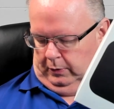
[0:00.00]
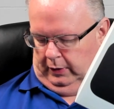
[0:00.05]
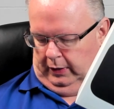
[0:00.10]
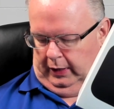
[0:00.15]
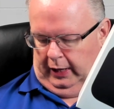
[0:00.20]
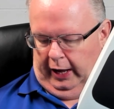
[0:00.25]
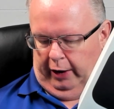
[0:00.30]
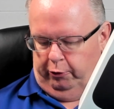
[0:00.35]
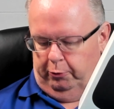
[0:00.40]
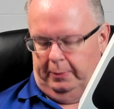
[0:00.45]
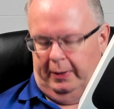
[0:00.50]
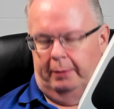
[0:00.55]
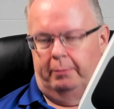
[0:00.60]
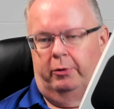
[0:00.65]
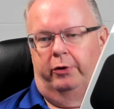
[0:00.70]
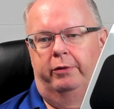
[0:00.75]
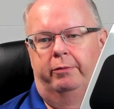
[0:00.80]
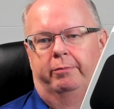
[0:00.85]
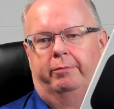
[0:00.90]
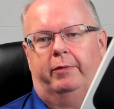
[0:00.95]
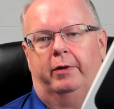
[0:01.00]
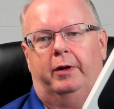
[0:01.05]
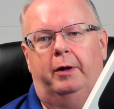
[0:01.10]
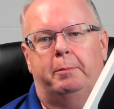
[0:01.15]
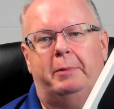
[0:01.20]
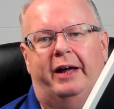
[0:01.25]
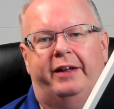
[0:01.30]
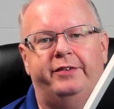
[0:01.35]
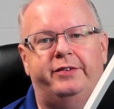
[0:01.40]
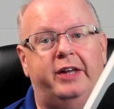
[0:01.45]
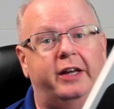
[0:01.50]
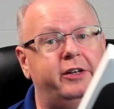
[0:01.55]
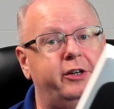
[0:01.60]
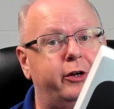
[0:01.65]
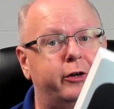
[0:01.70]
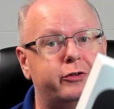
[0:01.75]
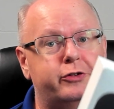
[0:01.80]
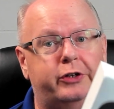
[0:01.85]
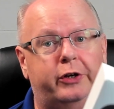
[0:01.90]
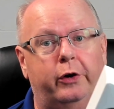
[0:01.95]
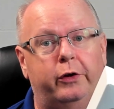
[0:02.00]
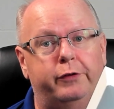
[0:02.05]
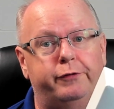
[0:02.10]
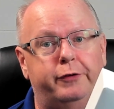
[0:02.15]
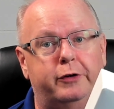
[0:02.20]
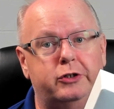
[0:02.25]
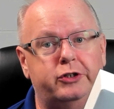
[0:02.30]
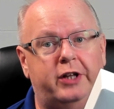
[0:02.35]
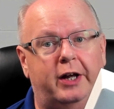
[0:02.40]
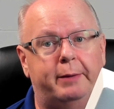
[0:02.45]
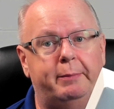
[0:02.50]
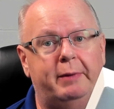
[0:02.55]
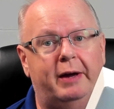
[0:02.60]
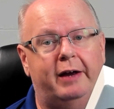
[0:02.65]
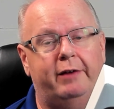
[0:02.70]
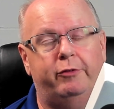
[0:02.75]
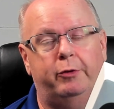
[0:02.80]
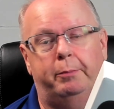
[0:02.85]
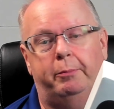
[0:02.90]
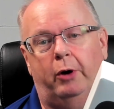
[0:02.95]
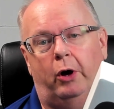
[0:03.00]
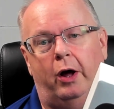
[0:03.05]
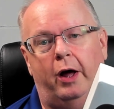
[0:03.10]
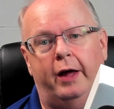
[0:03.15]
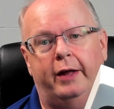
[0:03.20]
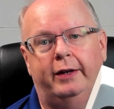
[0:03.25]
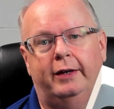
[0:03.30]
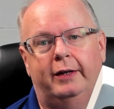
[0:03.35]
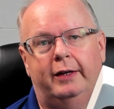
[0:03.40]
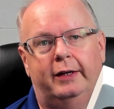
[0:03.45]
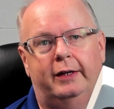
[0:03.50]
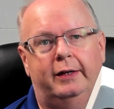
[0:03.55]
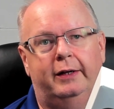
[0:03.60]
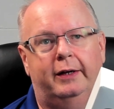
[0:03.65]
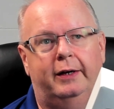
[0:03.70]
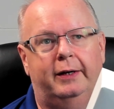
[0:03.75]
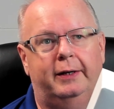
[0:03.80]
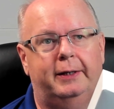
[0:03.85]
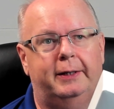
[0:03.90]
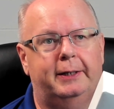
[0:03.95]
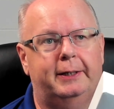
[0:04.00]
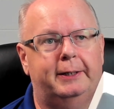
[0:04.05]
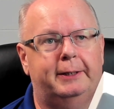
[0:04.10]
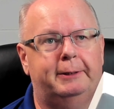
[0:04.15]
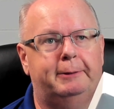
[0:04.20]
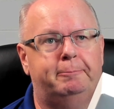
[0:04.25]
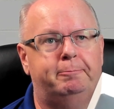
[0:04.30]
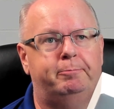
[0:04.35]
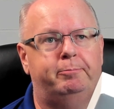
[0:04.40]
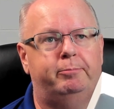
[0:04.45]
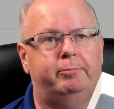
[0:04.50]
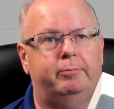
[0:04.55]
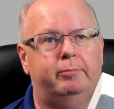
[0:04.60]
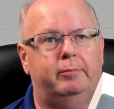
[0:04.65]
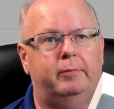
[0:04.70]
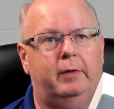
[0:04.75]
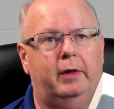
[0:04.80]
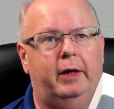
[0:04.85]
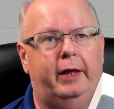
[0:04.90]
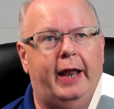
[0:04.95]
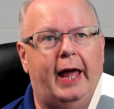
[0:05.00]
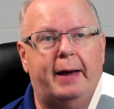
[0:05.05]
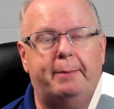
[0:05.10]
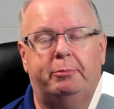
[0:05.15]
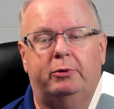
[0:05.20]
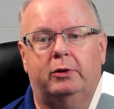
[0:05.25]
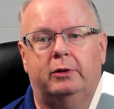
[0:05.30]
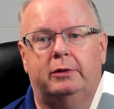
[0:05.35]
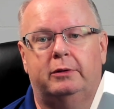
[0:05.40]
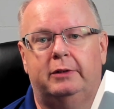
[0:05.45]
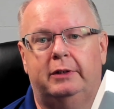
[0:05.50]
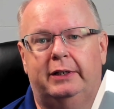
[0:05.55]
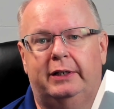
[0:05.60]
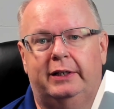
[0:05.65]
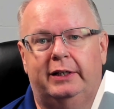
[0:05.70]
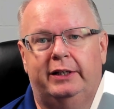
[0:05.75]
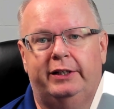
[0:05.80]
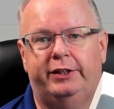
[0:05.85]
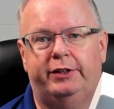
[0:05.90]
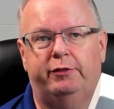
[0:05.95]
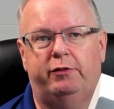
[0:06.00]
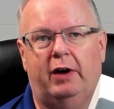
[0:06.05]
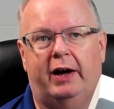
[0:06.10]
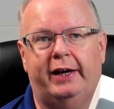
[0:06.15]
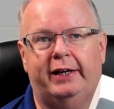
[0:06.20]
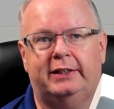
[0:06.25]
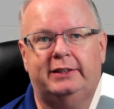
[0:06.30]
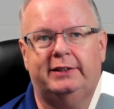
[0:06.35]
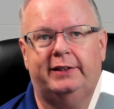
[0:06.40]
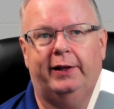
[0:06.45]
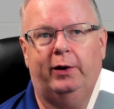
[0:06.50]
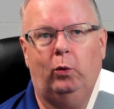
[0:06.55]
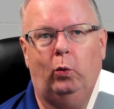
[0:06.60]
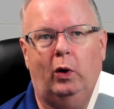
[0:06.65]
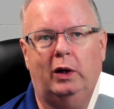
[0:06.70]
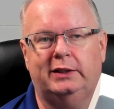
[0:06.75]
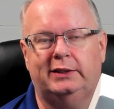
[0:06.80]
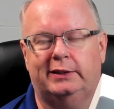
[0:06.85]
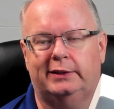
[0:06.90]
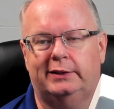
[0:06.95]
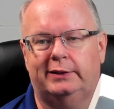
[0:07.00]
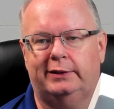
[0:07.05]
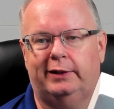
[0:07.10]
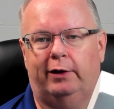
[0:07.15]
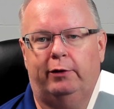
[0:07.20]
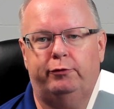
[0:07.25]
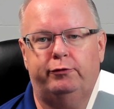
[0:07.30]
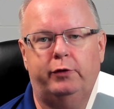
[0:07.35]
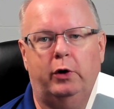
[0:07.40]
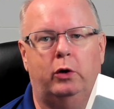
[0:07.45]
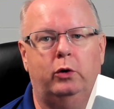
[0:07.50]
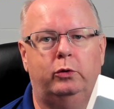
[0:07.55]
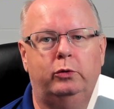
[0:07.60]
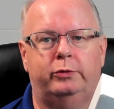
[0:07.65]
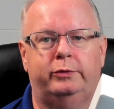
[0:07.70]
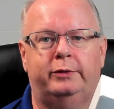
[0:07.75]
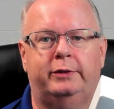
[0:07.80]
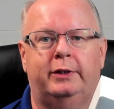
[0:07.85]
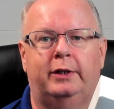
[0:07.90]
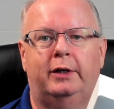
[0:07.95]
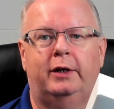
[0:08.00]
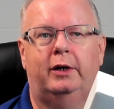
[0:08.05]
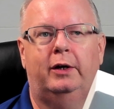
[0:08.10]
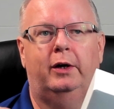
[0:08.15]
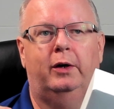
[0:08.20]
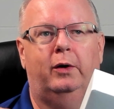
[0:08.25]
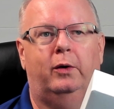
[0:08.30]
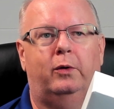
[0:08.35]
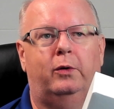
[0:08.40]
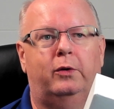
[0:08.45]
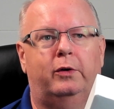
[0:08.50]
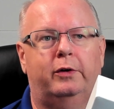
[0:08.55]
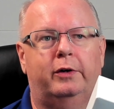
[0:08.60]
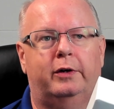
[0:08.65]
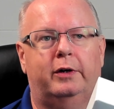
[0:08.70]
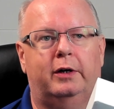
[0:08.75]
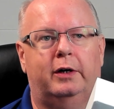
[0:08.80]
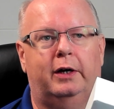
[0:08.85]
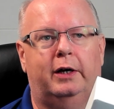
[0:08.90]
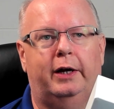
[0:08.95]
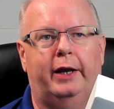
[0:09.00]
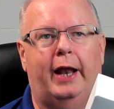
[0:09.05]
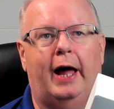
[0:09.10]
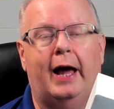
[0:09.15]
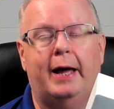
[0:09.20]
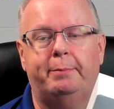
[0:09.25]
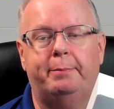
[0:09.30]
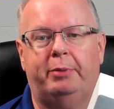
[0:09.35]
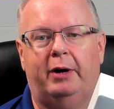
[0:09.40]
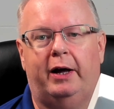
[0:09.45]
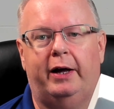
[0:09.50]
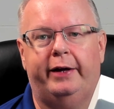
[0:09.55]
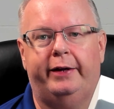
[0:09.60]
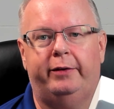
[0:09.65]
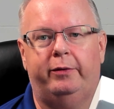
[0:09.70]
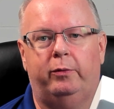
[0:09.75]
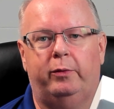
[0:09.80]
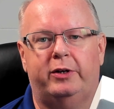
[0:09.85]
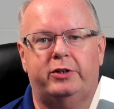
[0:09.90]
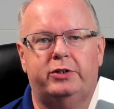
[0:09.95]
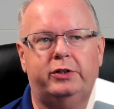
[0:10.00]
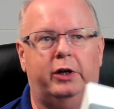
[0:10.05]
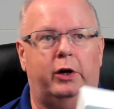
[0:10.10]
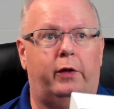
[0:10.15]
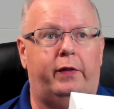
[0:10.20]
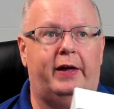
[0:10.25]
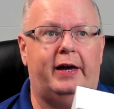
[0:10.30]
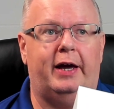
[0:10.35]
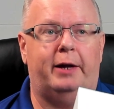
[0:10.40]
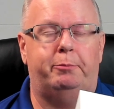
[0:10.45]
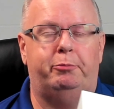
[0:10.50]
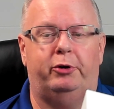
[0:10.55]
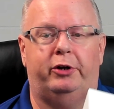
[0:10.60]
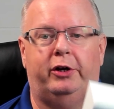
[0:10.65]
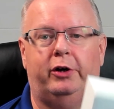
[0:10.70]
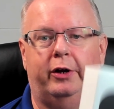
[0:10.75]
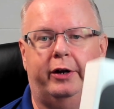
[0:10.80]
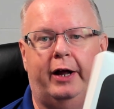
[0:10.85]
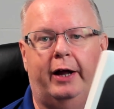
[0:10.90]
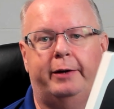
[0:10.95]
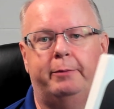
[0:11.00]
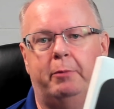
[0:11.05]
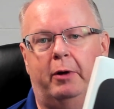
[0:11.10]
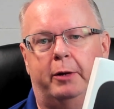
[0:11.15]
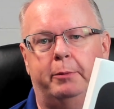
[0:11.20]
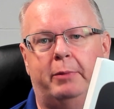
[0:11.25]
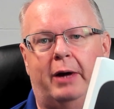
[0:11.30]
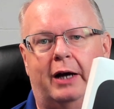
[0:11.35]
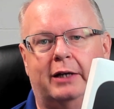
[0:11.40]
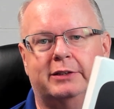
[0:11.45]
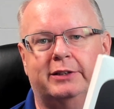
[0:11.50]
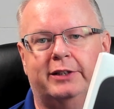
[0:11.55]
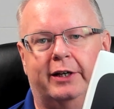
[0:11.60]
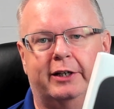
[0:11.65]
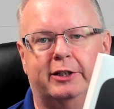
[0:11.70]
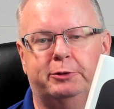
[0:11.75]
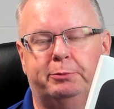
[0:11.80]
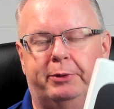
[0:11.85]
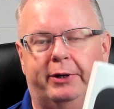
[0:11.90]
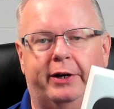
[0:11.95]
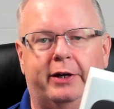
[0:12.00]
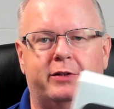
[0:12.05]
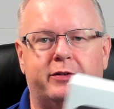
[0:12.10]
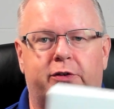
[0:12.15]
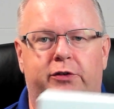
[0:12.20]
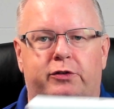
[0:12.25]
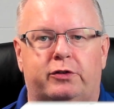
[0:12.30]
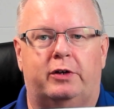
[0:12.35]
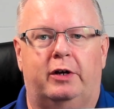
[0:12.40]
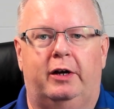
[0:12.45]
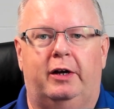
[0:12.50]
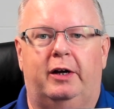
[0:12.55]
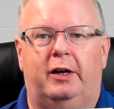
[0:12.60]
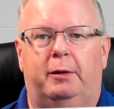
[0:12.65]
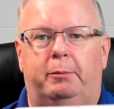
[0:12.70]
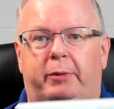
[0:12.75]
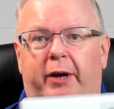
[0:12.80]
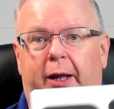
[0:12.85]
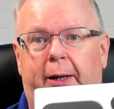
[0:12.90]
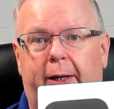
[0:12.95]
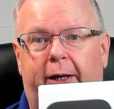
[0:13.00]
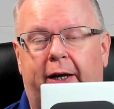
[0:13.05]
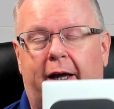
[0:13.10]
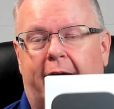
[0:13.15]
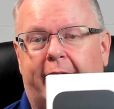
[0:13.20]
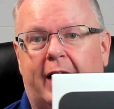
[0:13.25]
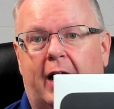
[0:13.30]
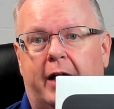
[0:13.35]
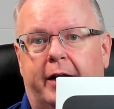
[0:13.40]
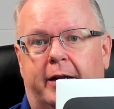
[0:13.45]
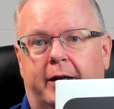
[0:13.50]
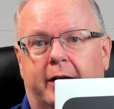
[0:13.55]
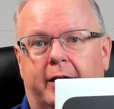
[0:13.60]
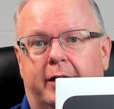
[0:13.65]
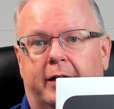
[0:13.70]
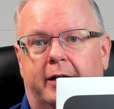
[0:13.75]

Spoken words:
I remember about 10 years ago, the first time I ever bought an Apple device that wasn't a phone or an iPod, which, you know, they had pretty good unboxing experiences, but I got a